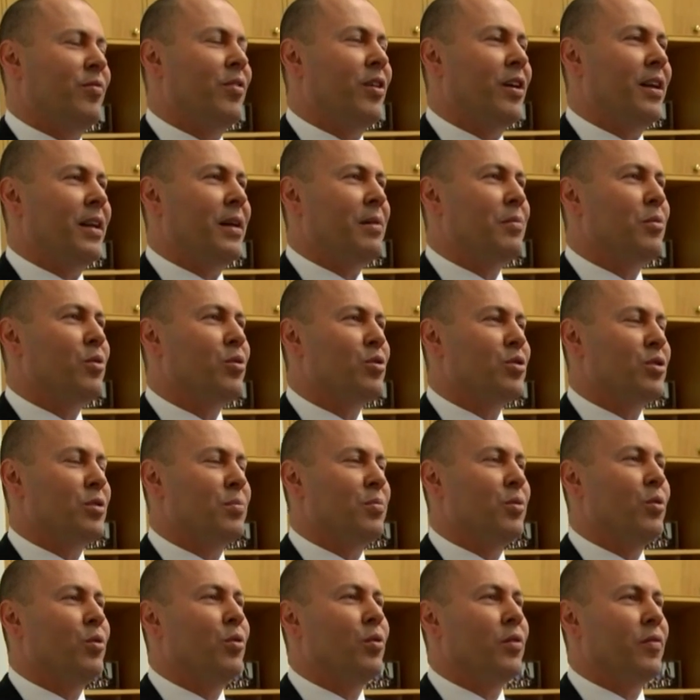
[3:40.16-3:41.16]
providing more
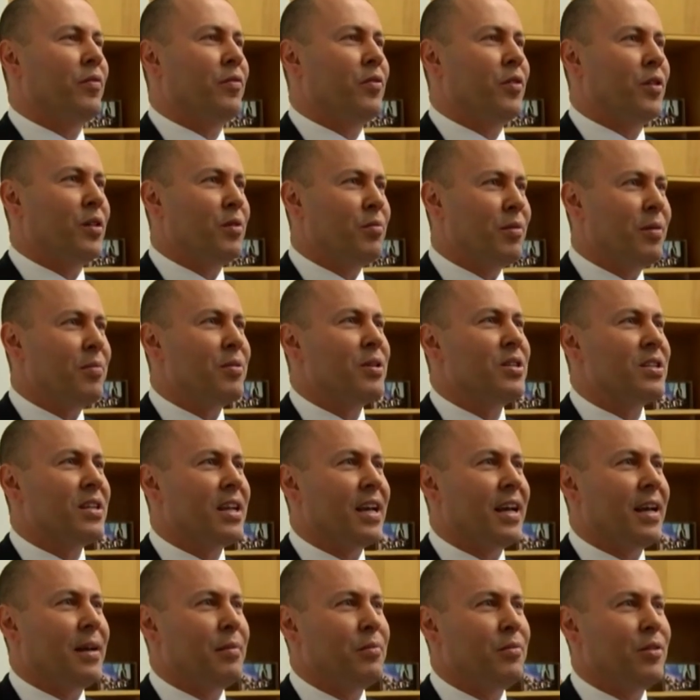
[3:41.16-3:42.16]
support for the
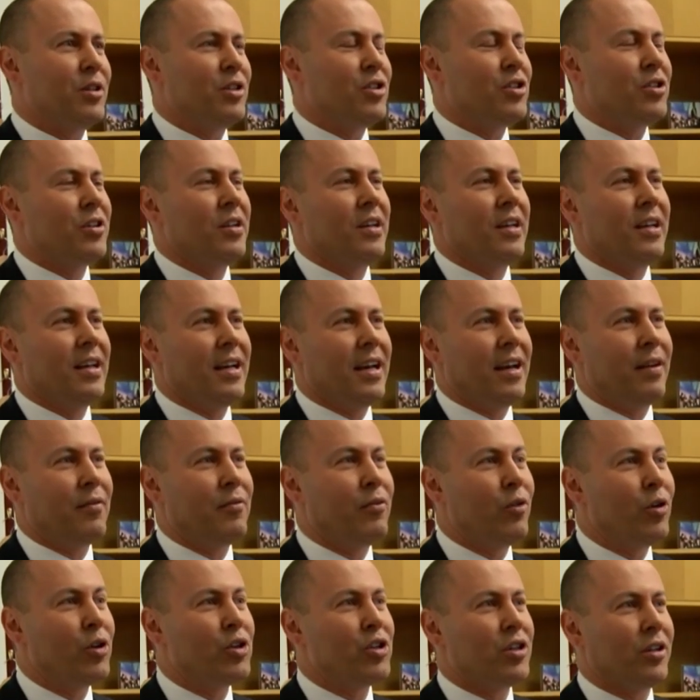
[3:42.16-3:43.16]
women's game, which
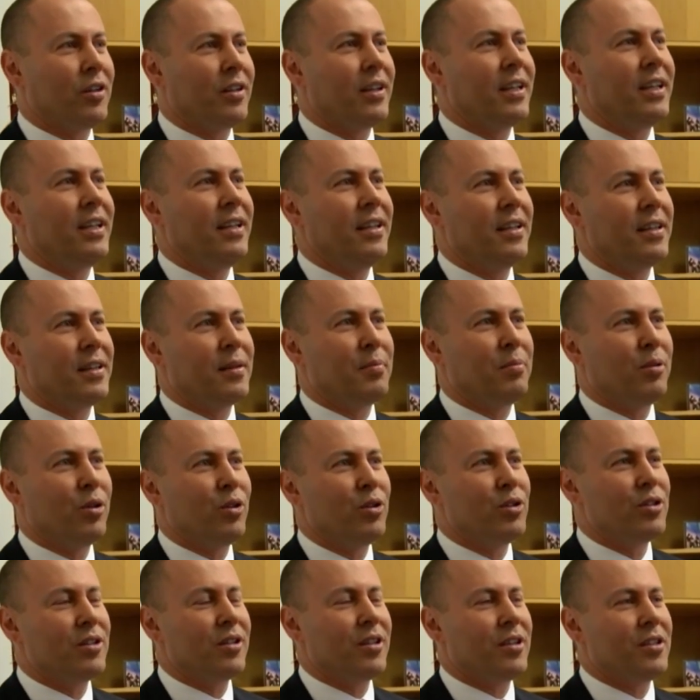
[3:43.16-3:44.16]
unfortunately the
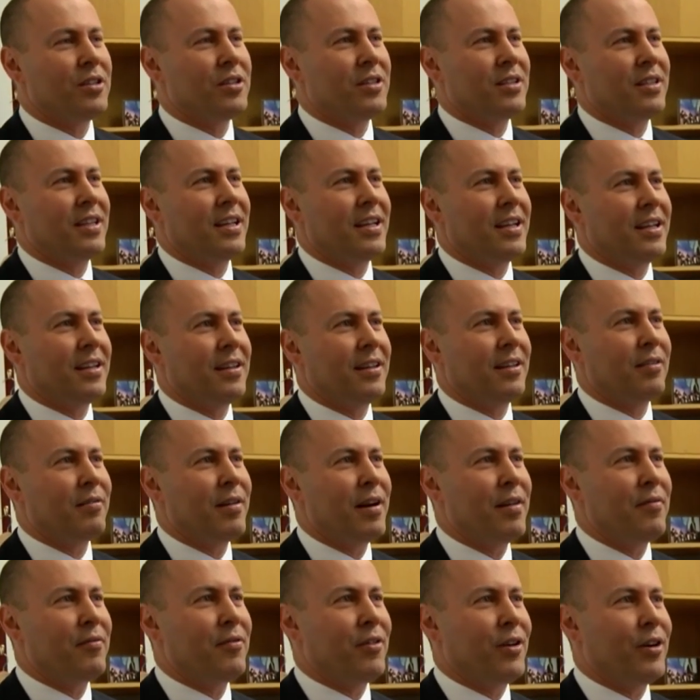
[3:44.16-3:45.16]
Blues lost uh,
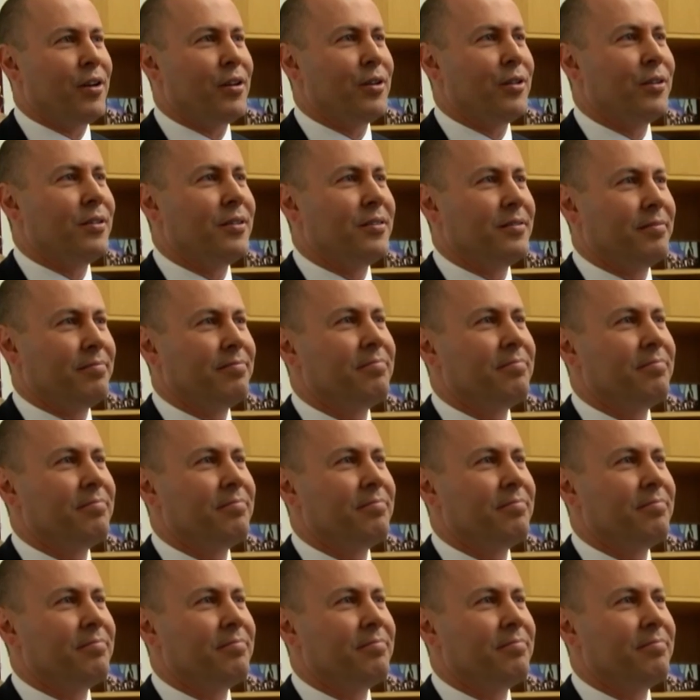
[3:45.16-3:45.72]
the grand final. The Blues